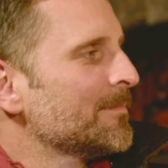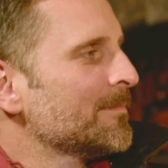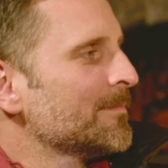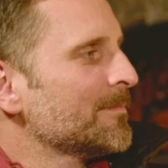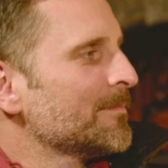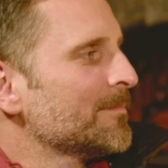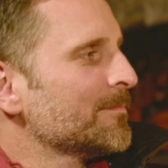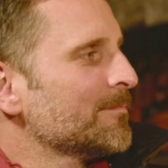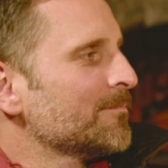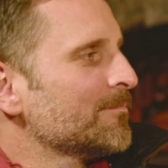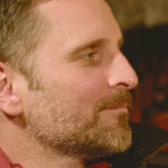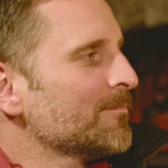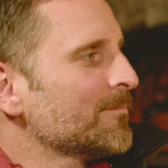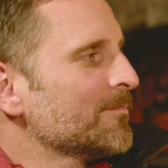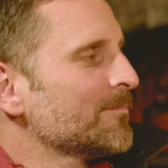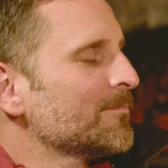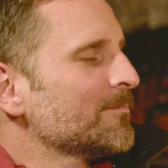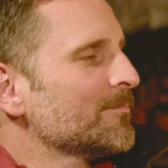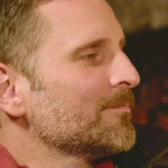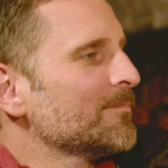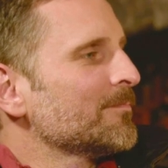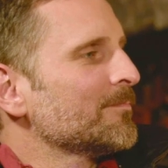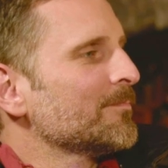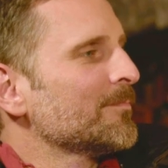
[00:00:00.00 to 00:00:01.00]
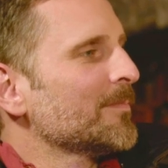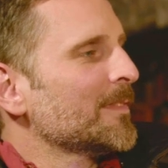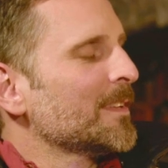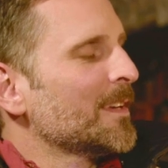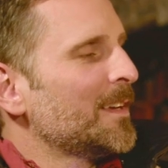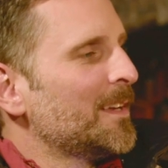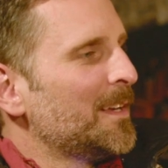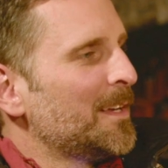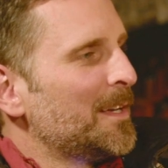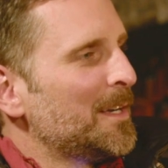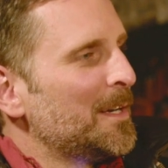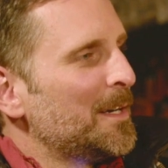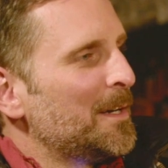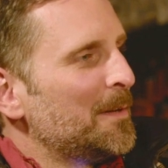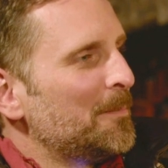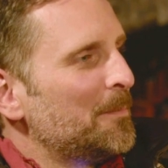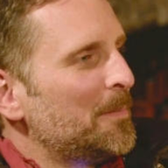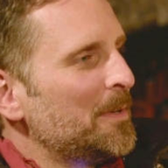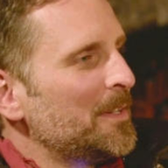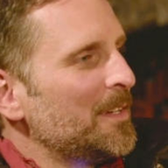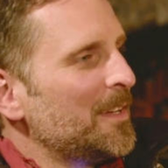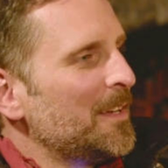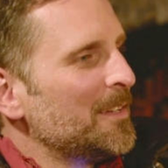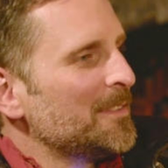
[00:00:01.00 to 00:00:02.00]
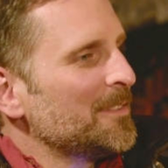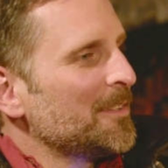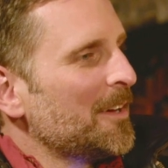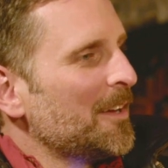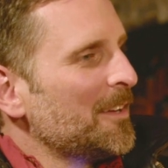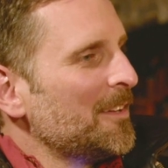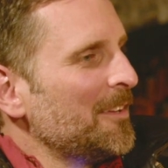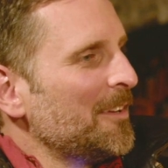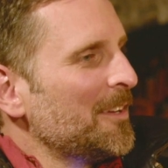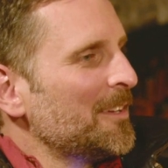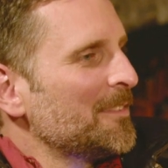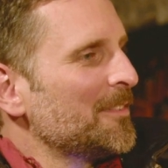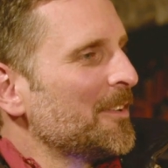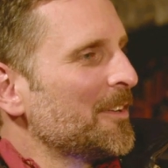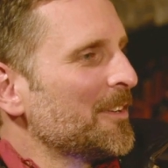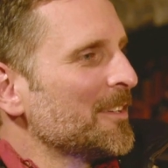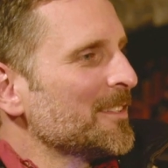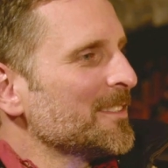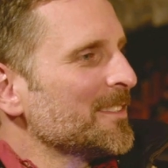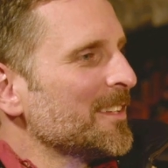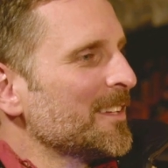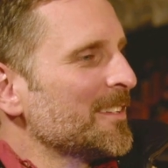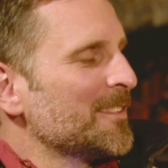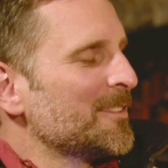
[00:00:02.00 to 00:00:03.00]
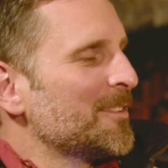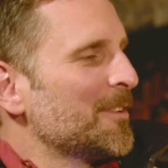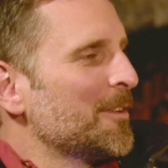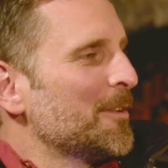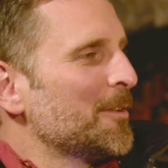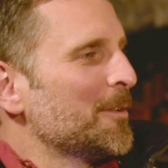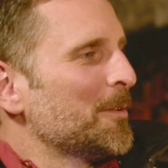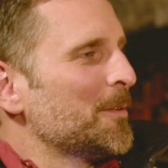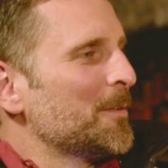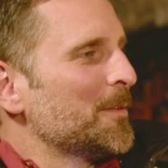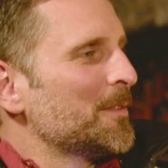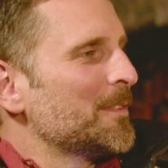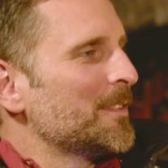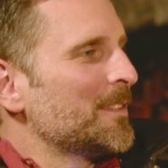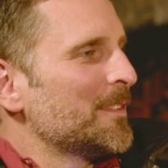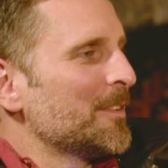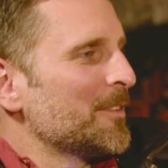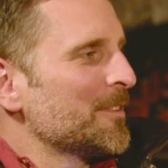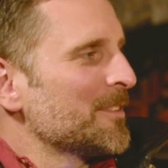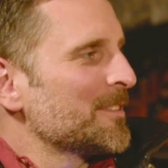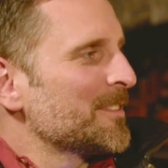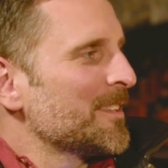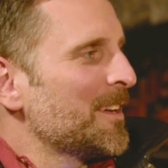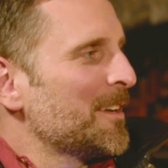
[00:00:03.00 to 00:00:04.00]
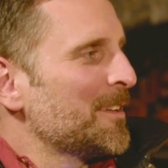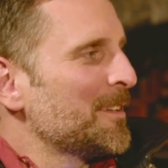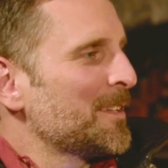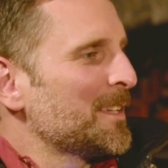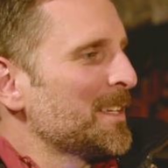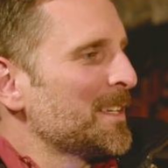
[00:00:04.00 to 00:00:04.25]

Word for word: list. But not a lot of artists I know in Artist Alley